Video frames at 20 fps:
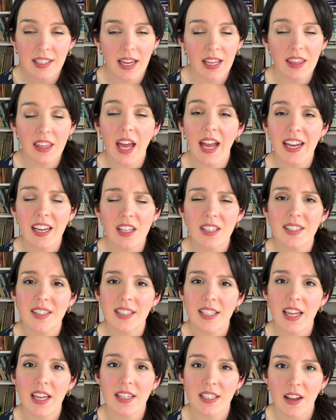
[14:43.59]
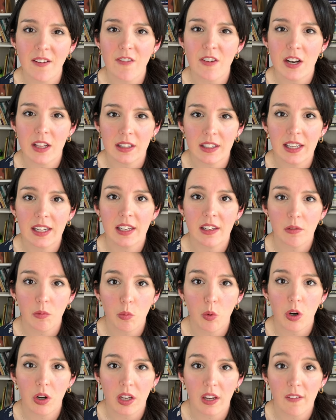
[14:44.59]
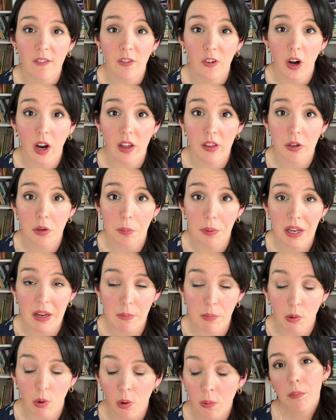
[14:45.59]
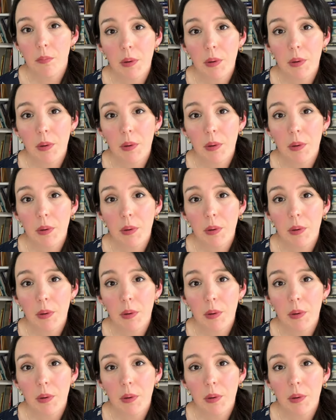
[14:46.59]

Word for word: I, I could see it definitely working for other people.